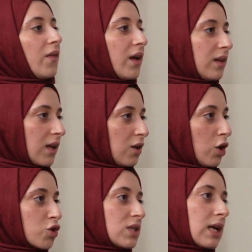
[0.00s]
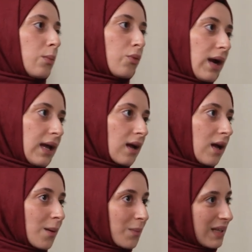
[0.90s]
and then like, I'll just take a break.
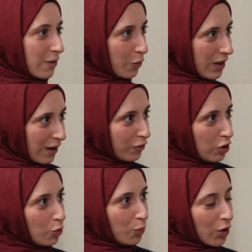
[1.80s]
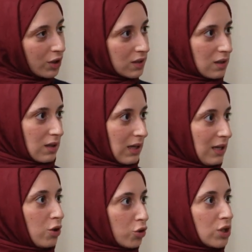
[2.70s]
But like whatever you put
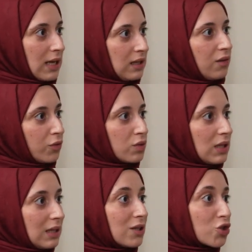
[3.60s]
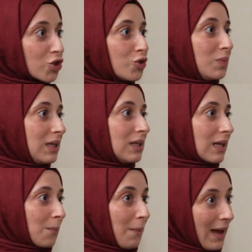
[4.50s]
in your daily routine, it should be
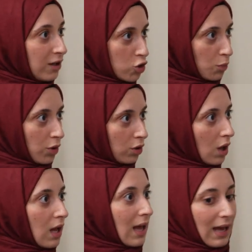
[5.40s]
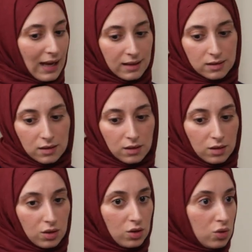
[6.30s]
like manageable and
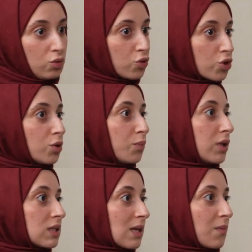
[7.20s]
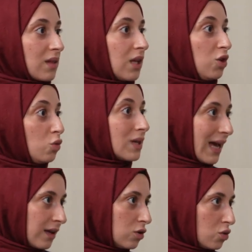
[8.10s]
you should put something that you
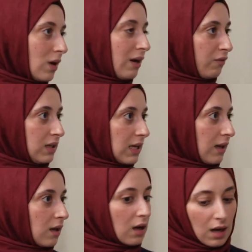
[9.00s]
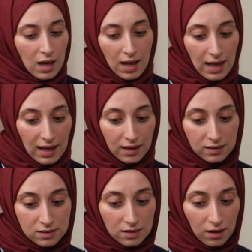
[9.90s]
can do every day.
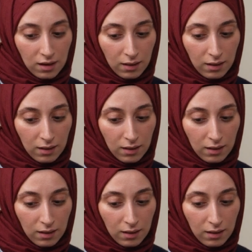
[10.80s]
And